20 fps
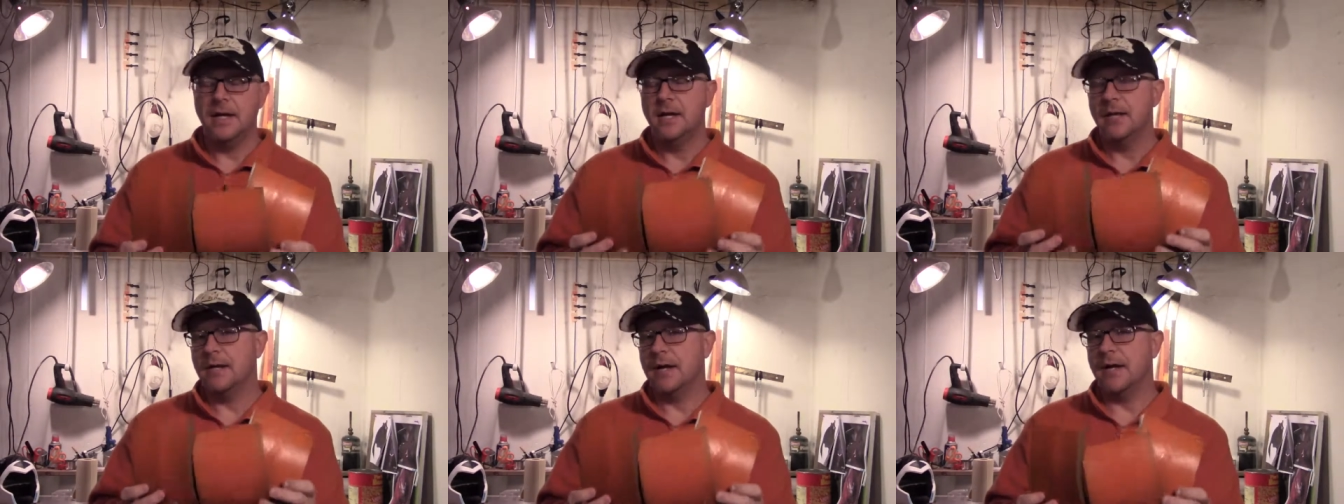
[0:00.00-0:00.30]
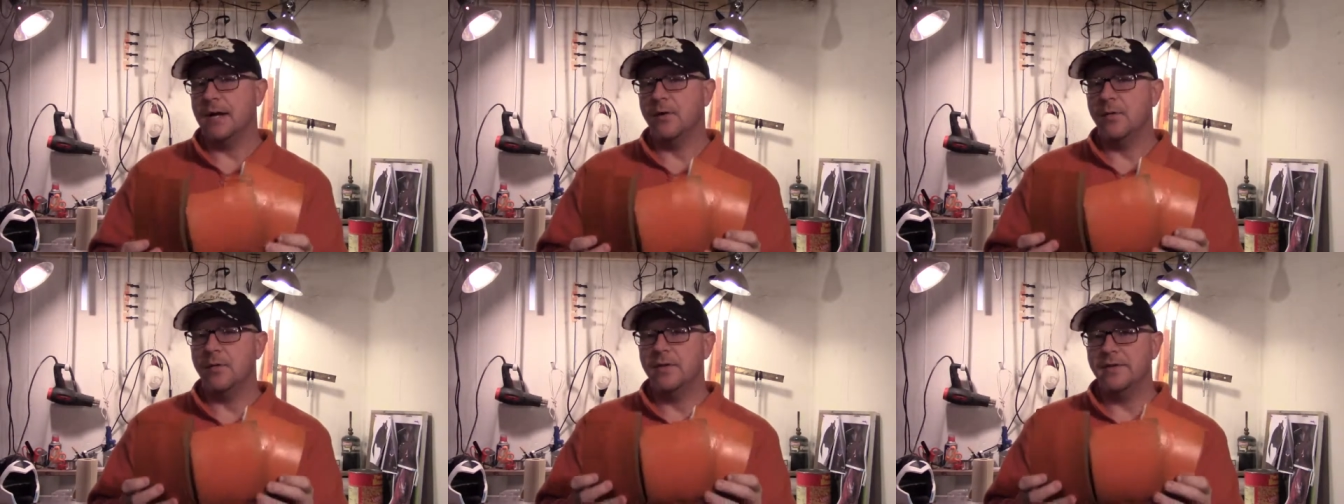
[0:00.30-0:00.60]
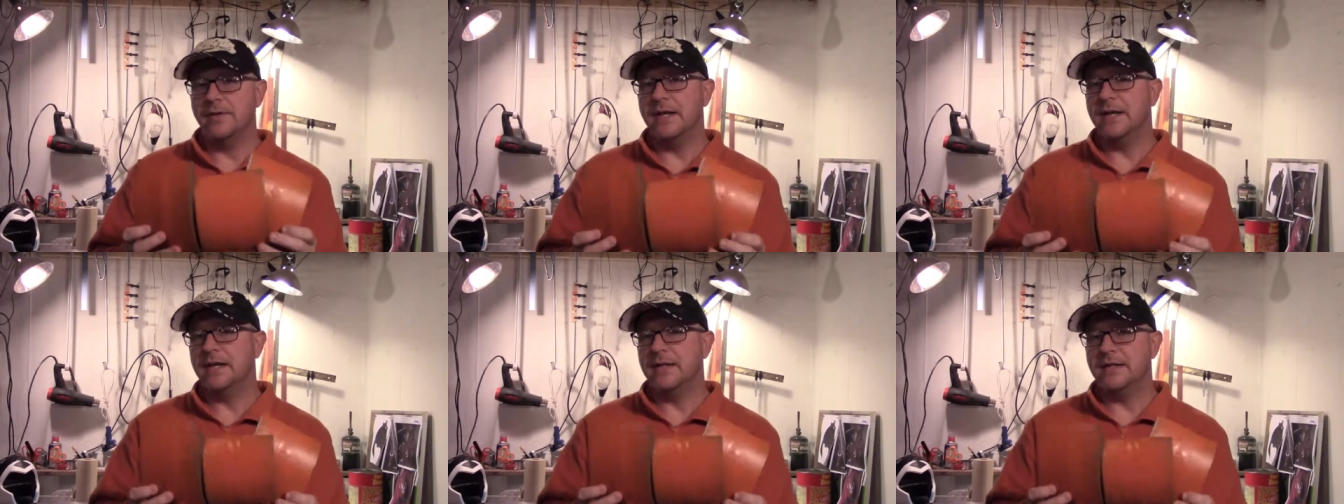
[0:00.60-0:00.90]
Now
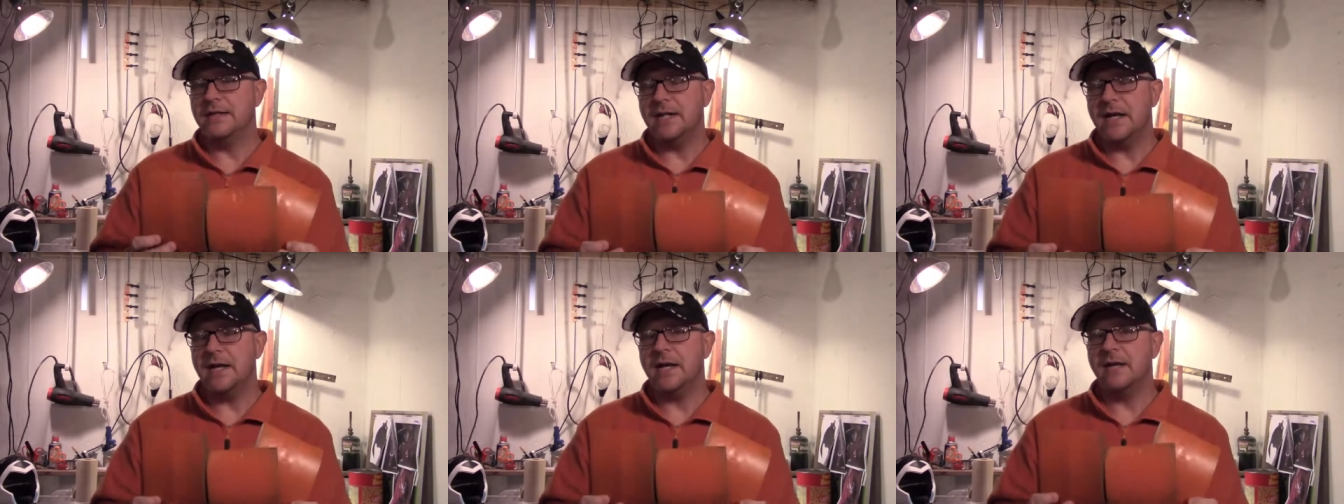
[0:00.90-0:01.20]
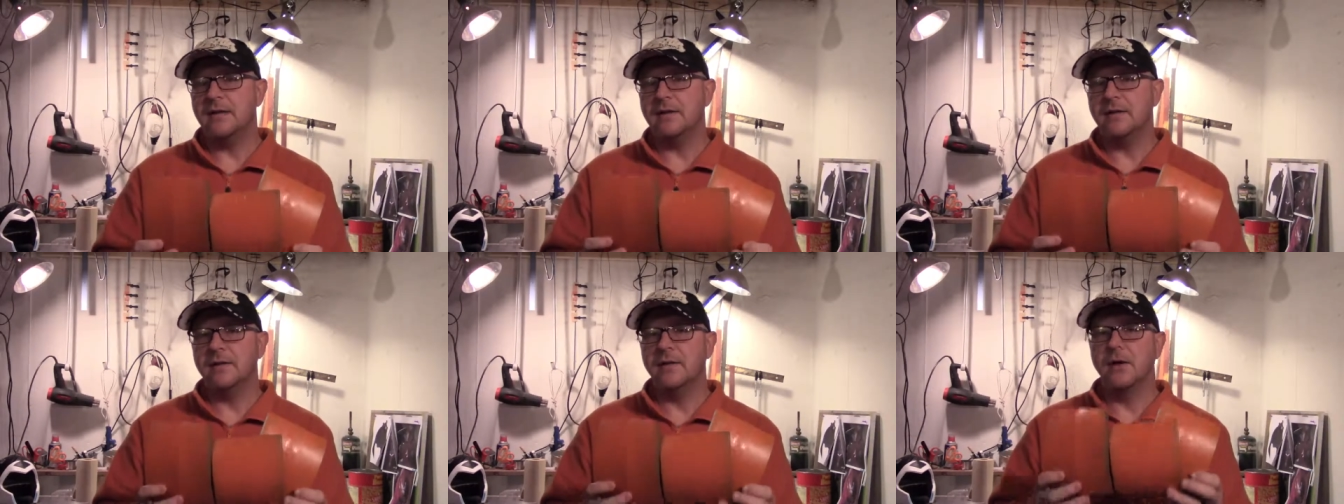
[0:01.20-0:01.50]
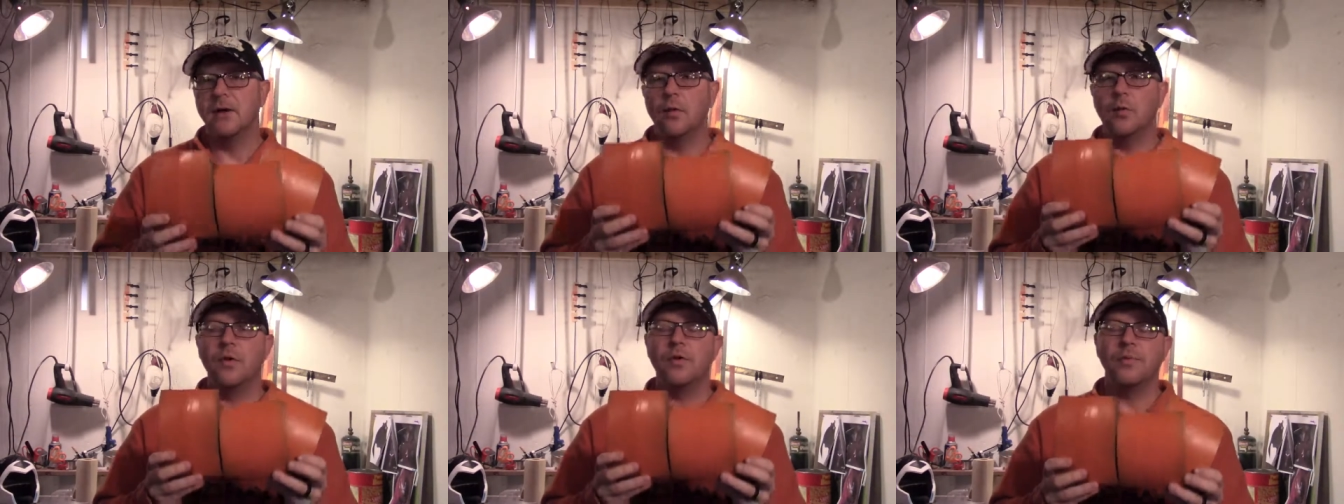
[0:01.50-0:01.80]
with that said,
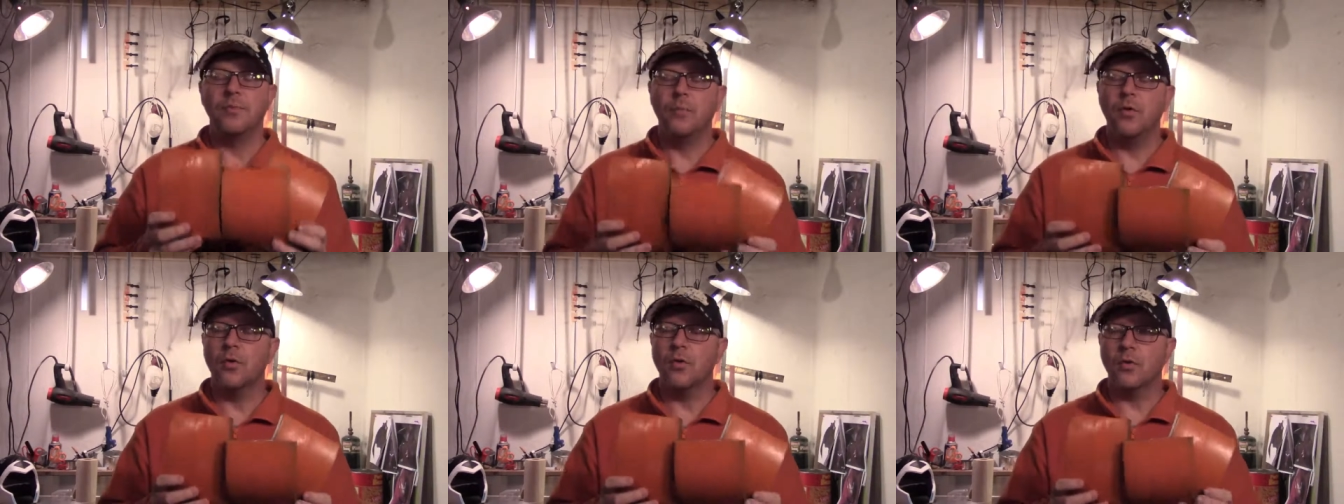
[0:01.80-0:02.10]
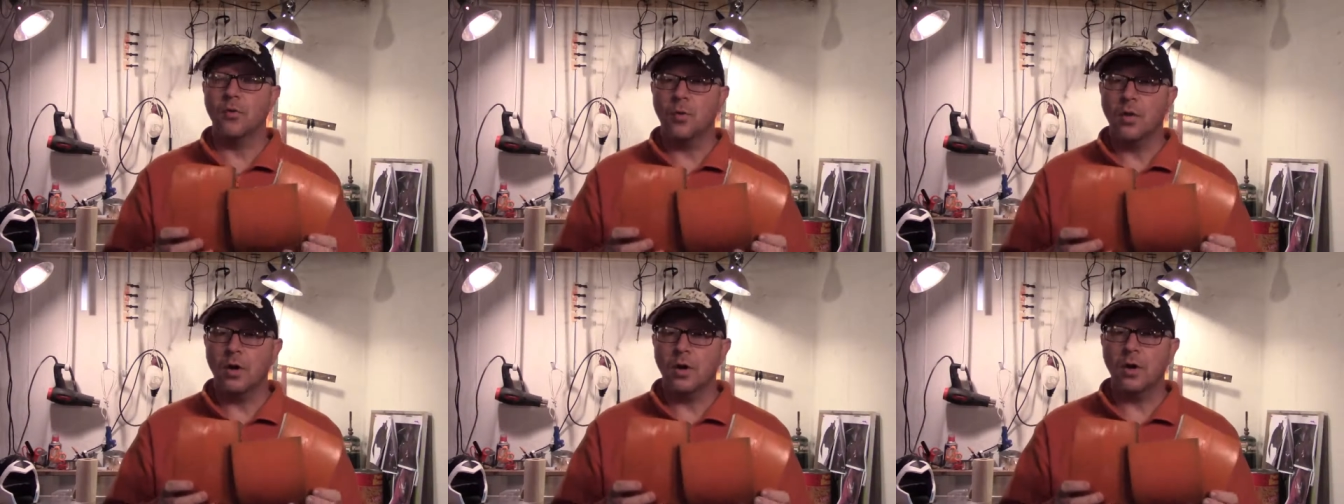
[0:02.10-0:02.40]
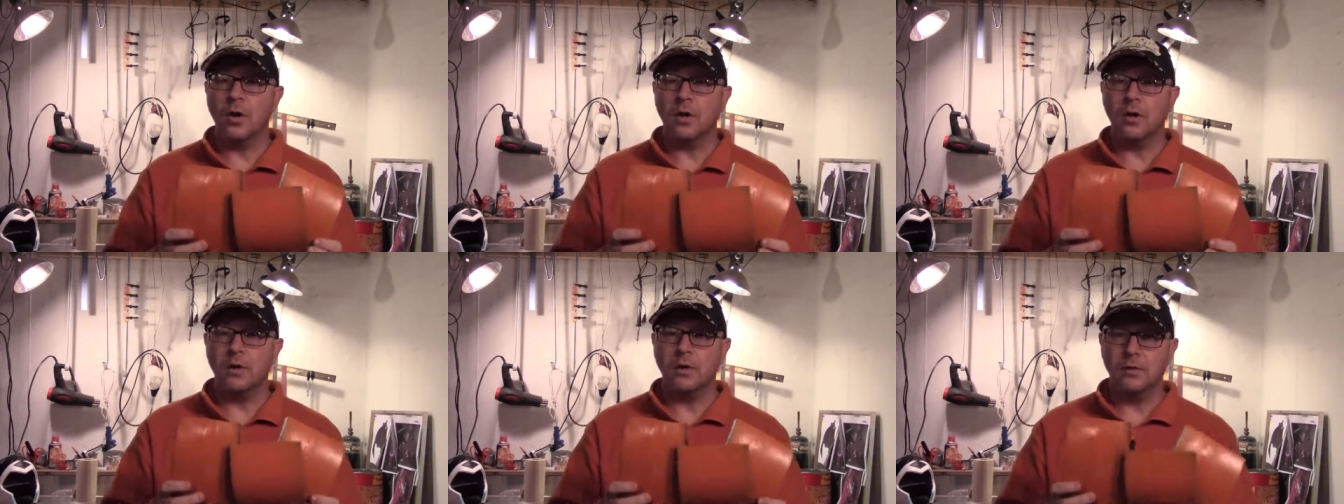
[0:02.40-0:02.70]
with more
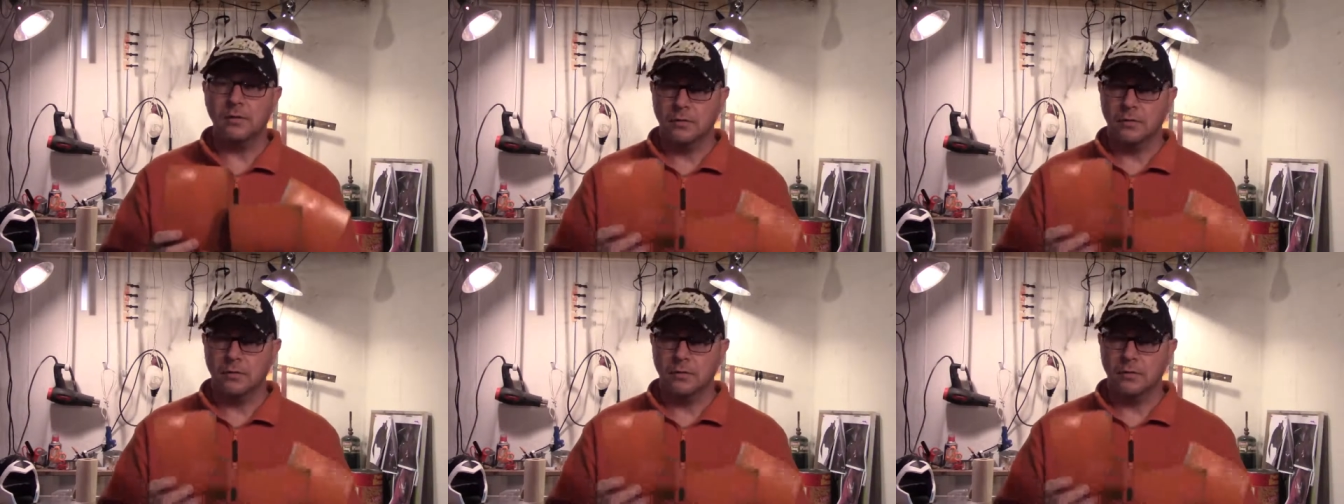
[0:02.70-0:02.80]
work,